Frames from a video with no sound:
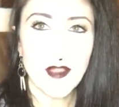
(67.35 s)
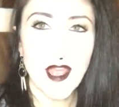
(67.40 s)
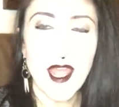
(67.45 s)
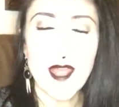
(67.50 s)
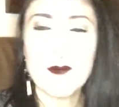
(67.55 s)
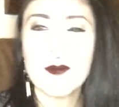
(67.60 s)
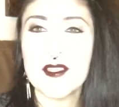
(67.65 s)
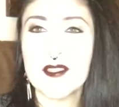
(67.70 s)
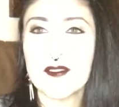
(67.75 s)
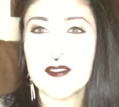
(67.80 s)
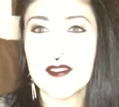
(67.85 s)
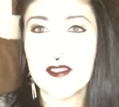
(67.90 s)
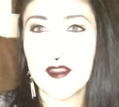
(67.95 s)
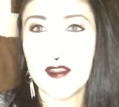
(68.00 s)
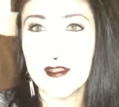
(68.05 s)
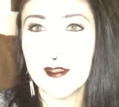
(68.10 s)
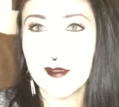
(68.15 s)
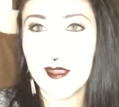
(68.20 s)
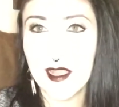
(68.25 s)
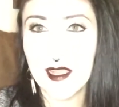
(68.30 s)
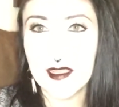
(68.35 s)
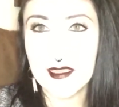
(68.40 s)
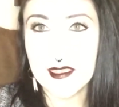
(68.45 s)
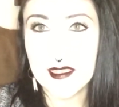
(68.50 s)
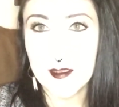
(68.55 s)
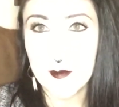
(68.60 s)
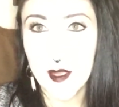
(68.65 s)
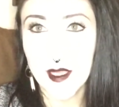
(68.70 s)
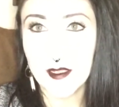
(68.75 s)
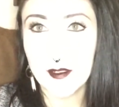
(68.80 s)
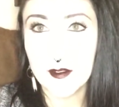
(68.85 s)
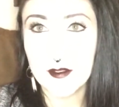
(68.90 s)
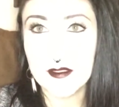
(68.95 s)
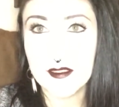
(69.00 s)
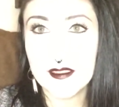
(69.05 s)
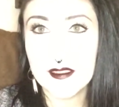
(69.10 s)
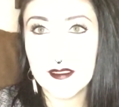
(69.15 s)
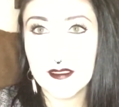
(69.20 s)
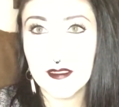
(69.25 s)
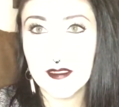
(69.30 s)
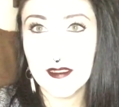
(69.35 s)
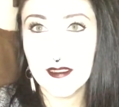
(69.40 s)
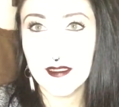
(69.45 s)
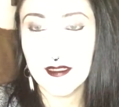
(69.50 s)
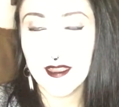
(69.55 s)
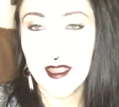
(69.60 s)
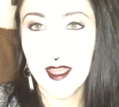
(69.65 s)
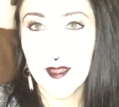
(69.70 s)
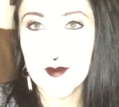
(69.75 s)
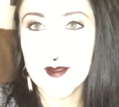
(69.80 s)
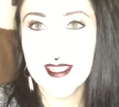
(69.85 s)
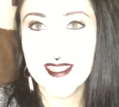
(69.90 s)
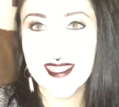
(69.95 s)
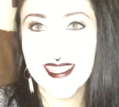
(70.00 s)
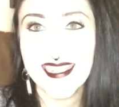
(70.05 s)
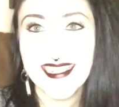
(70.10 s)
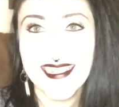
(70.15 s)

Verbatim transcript: I'm so sorry you can't see my nose. I'm